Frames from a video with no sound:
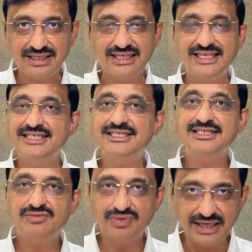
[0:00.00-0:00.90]

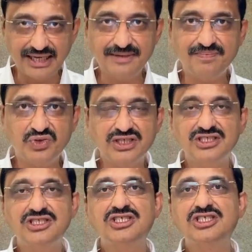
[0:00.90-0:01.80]
cases where
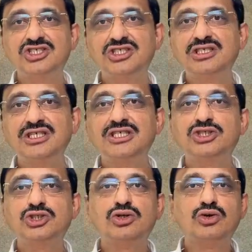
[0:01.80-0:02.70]
registration
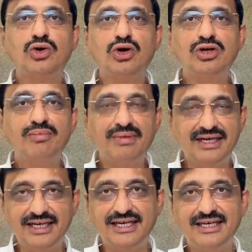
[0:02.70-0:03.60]
is not
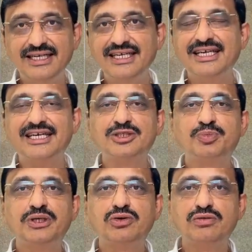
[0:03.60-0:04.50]
mandatory
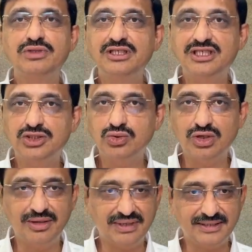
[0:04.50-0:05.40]
irrespective of the threshold
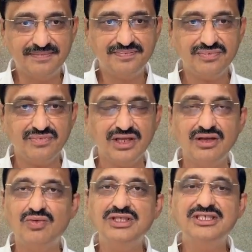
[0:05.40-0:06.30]
limit.
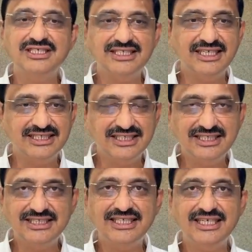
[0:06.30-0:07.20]
One such case
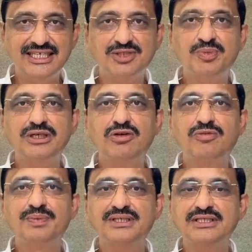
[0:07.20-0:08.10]
is in respect of
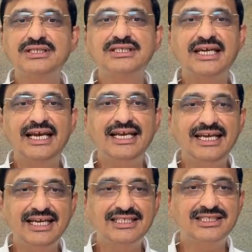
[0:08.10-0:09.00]
persons
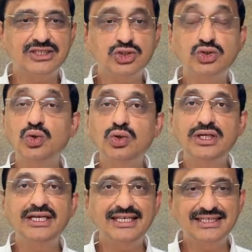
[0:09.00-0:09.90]
engaged
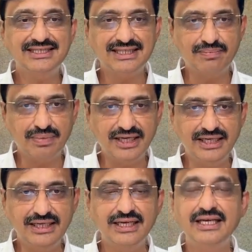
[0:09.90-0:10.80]
solely in
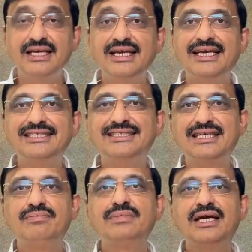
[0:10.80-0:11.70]
supplying
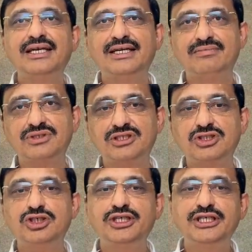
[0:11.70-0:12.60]
exempt items
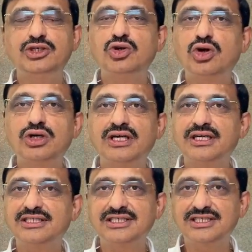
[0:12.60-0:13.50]
need not
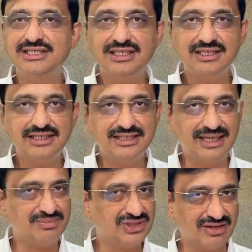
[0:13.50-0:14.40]
register
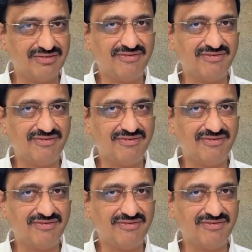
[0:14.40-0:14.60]
themselves.